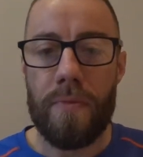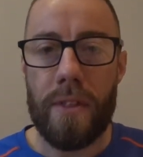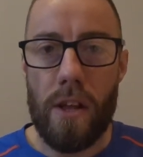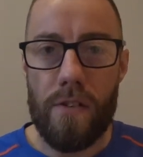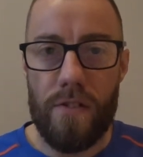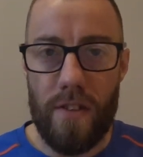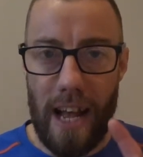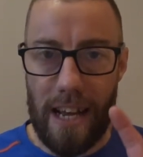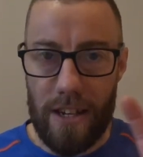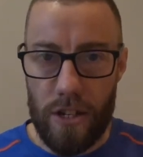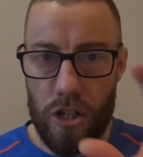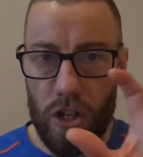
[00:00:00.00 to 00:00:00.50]

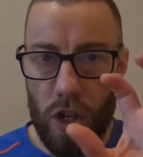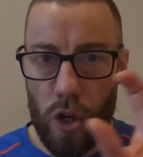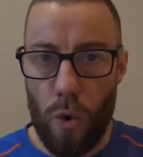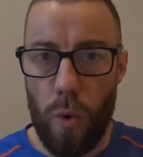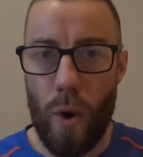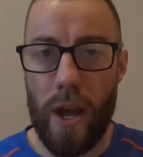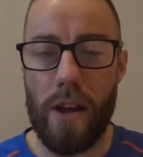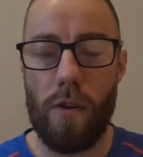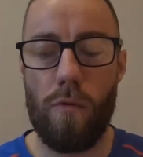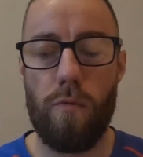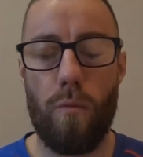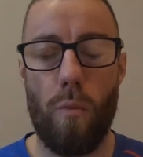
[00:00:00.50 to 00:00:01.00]
So that's just a
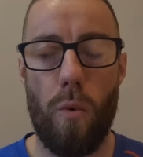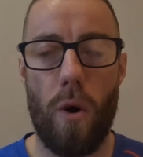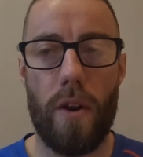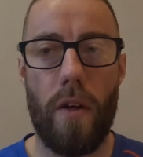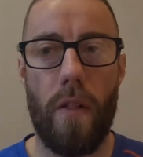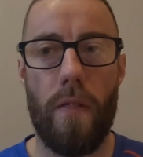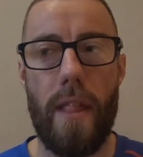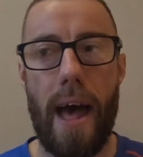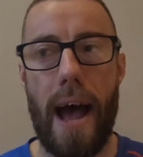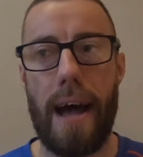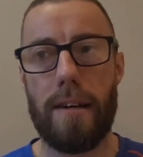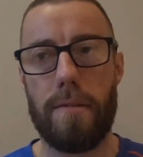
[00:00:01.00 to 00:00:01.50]
quick one
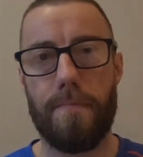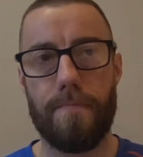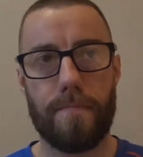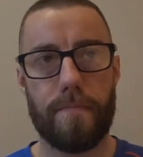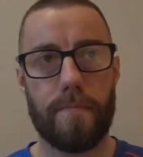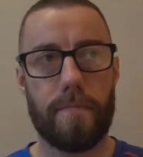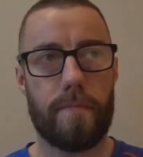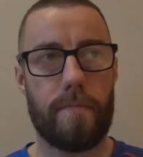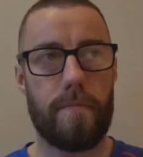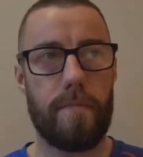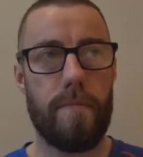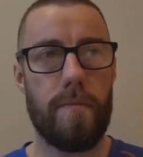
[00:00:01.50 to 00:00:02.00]
on that.
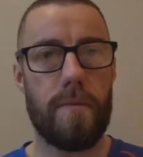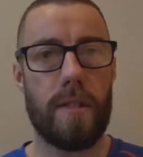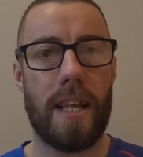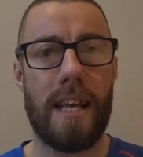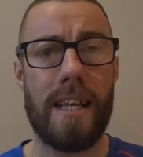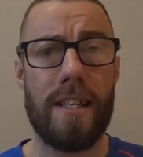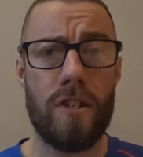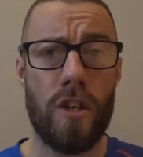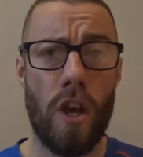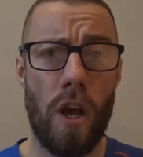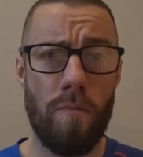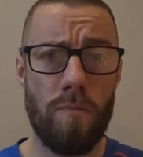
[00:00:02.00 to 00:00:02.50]

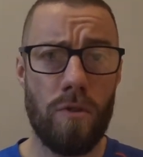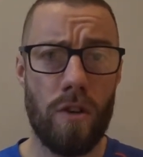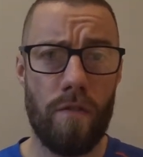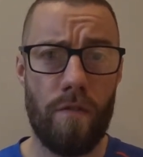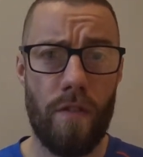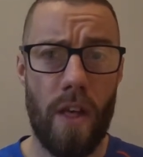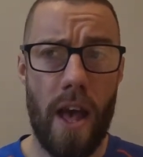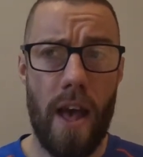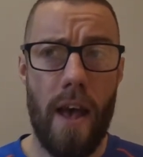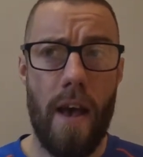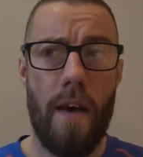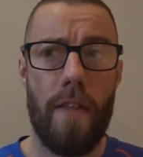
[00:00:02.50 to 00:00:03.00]
In terms
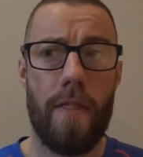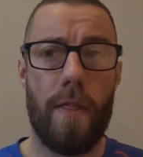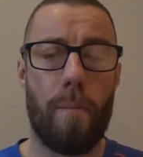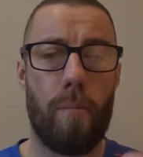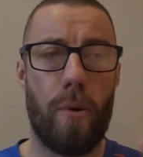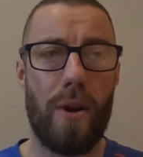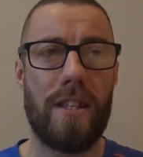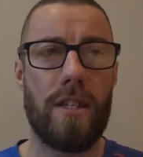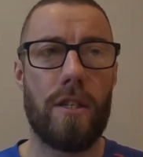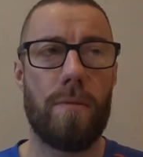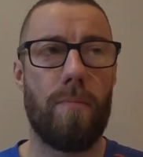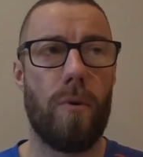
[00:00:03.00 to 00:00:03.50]
of the
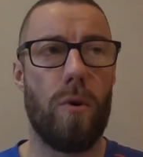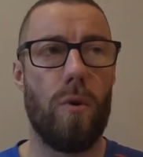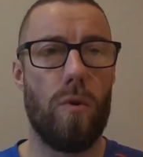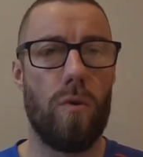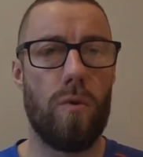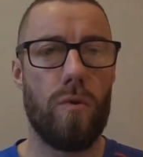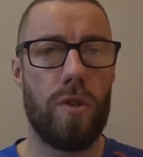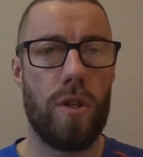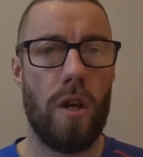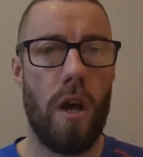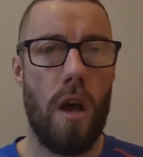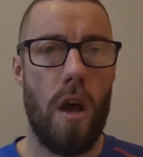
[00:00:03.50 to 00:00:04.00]

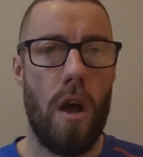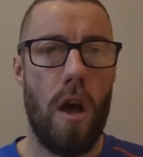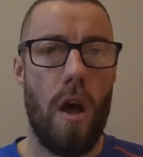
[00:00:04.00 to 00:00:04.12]
principles,